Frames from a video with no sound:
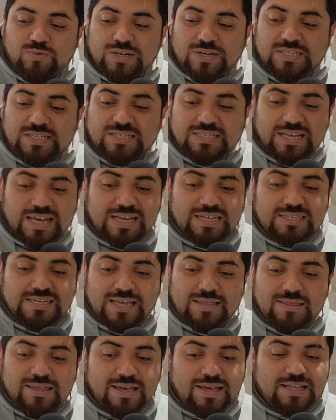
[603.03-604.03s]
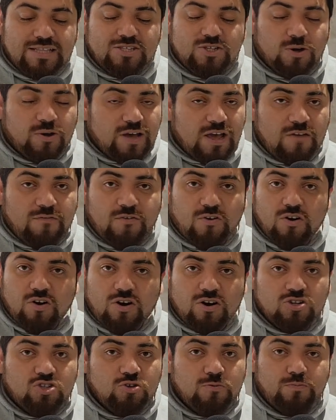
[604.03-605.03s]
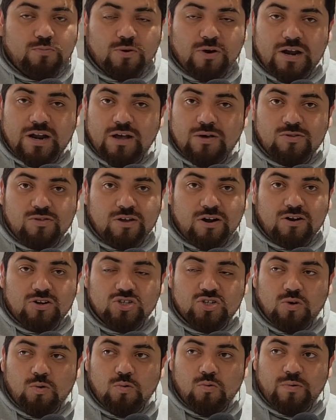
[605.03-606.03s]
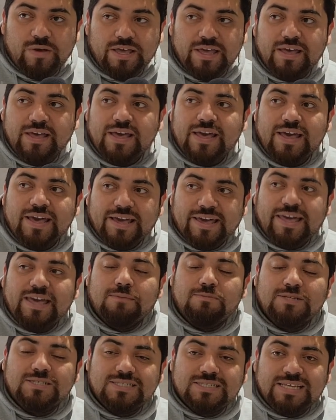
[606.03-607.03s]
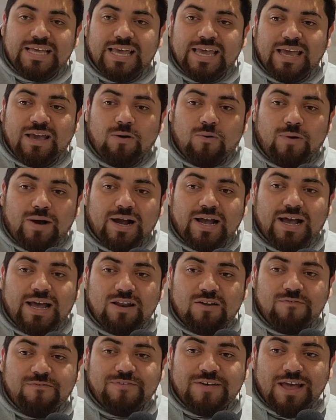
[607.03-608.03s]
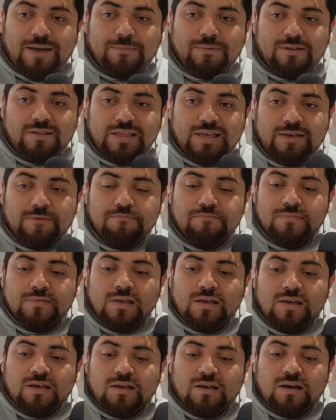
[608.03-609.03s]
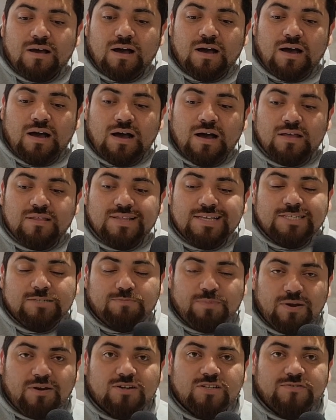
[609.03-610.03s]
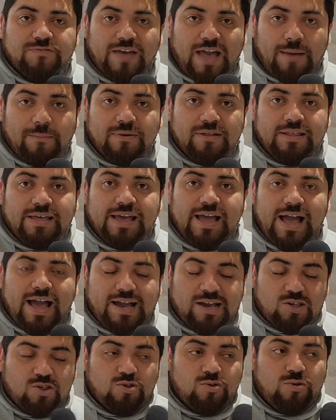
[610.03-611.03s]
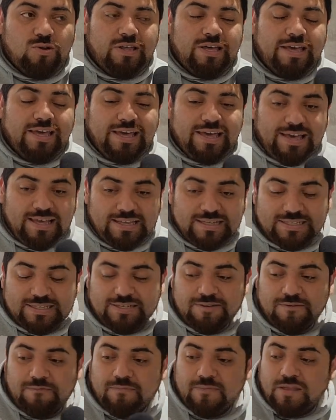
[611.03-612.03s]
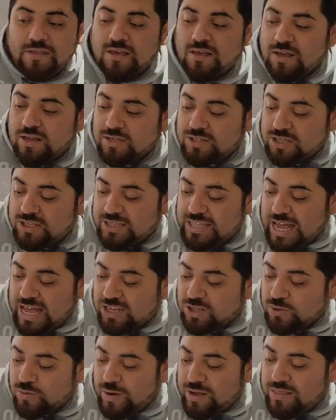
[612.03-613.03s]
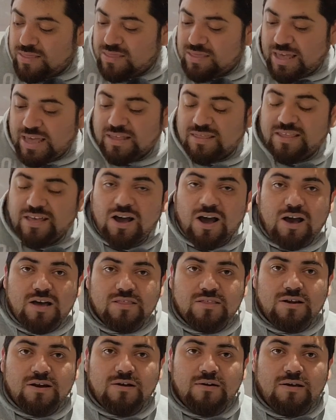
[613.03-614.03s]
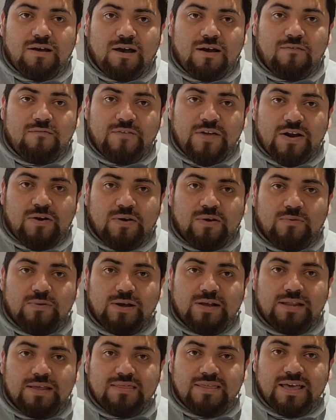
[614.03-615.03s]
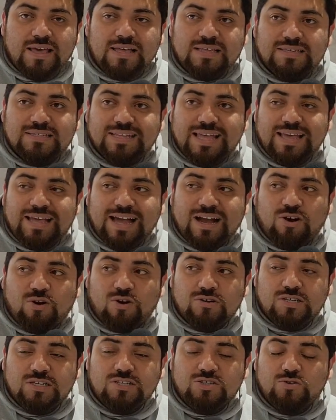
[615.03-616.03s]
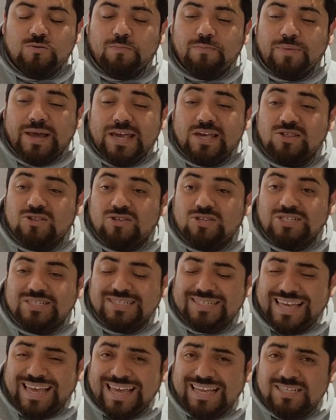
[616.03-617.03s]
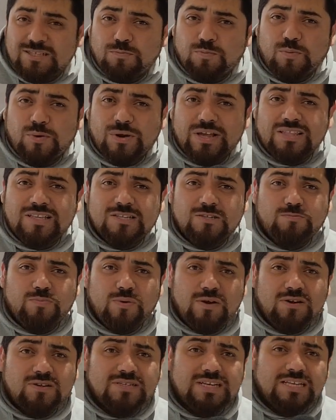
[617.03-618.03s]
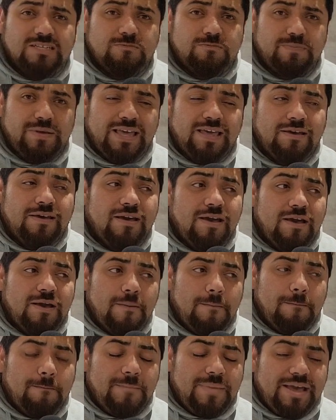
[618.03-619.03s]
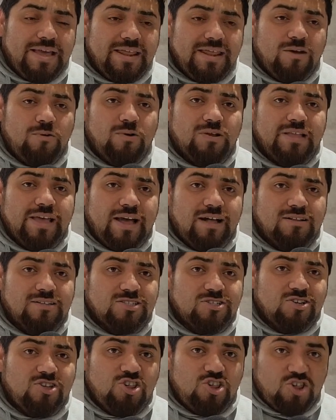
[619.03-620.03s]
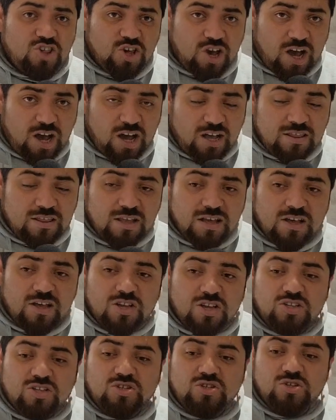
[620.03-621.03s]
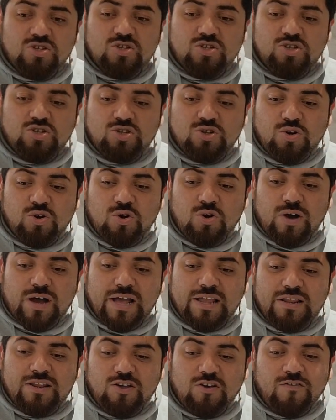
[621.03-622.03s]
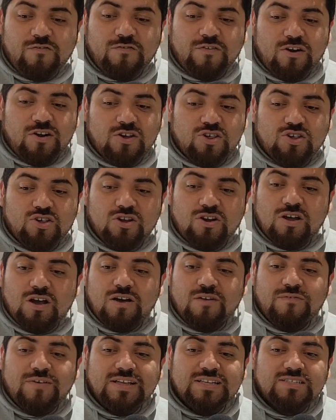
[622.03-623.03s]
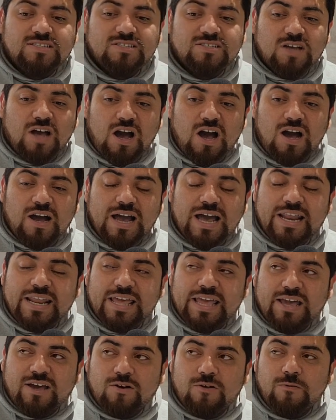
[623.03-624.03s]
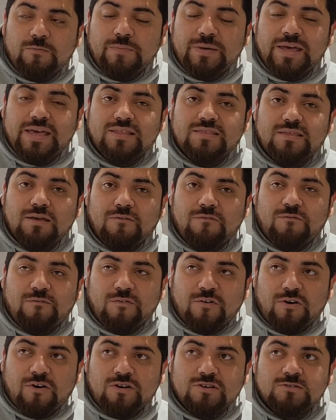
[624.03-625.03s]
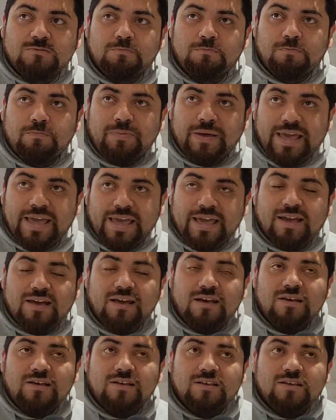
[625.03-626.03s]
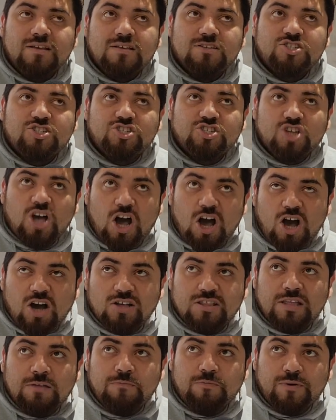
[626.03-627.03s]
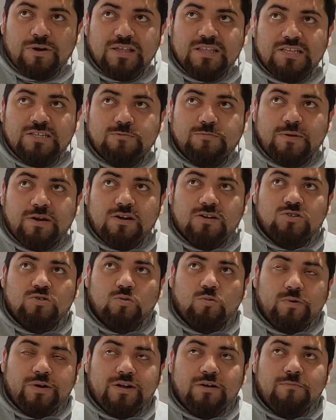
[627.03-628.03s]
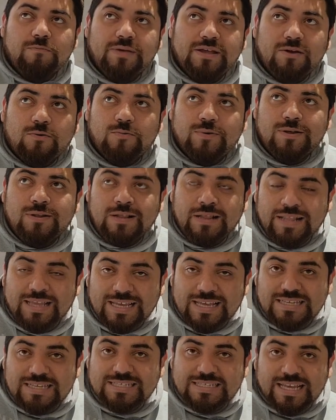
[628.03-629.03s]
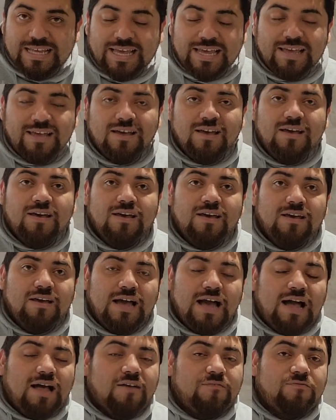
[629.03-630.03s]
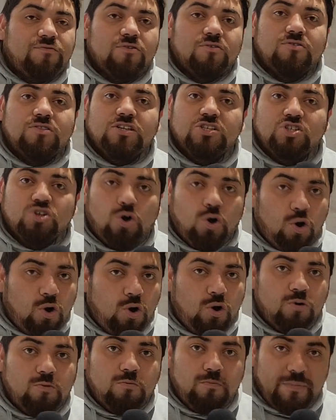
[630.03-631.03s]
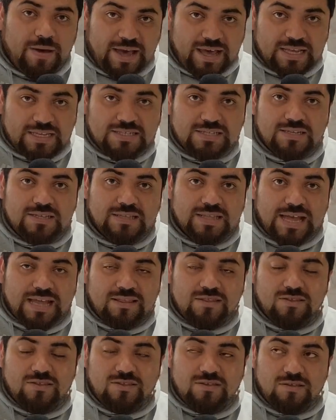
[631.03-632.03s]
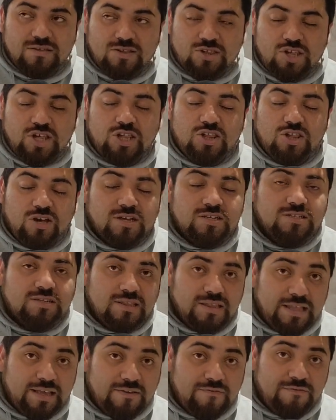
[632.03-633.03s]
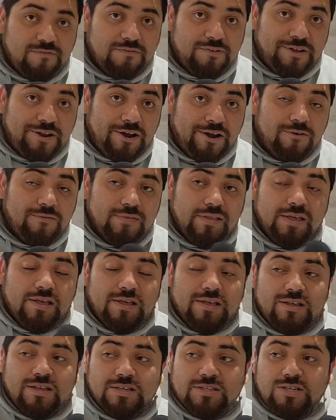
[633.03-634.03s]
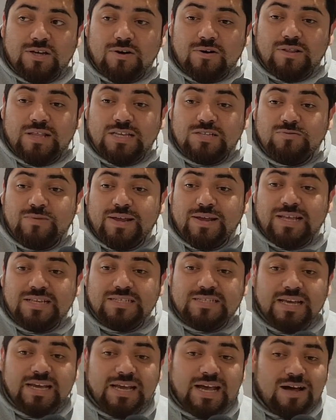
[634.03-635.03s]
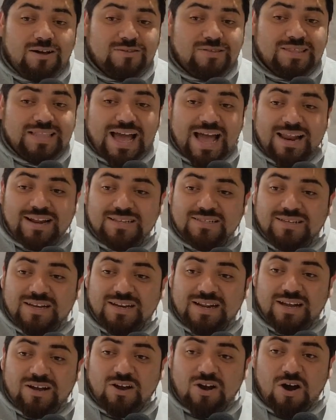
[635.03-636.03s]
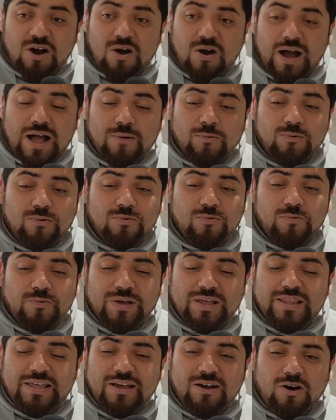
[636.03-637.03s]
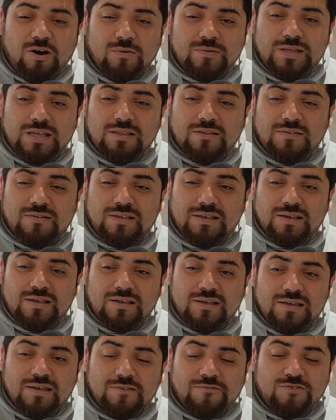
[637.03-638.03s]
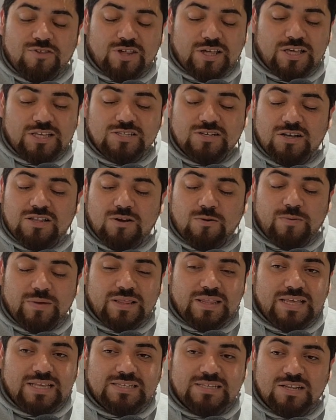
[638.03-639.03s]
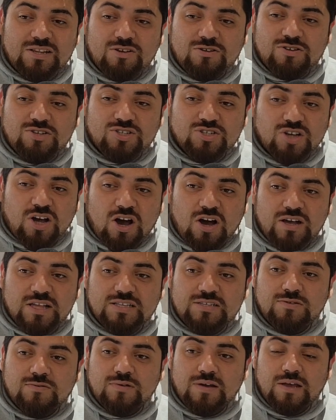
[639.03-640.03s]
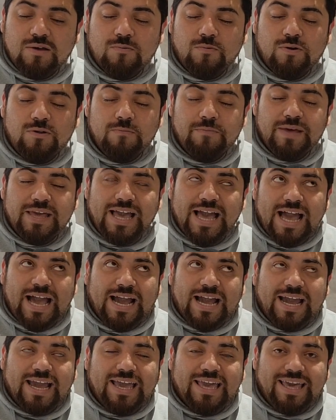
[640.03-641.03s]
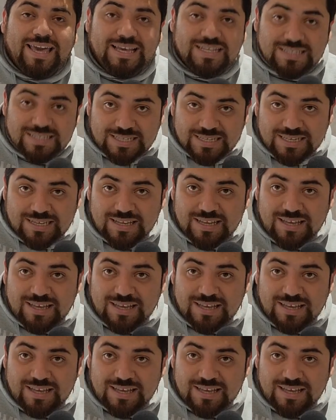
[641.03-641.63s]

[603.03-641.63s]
receipts, I think it's okay for her to put it out there. So we keep seeing what kind of family uh, the Spears family actually is. So that's one thing. The other uh, very quickly thing is like according to page six, Britney Spears has been meeting with Elton John to do a new version of a song, and it could be the first big song that Britney Spears will be releasing after this whole mess that she just lived, you know? So let's wait and see how that is gonna go. I will really hope that if she's gonna release a new song, it's it will be a hit,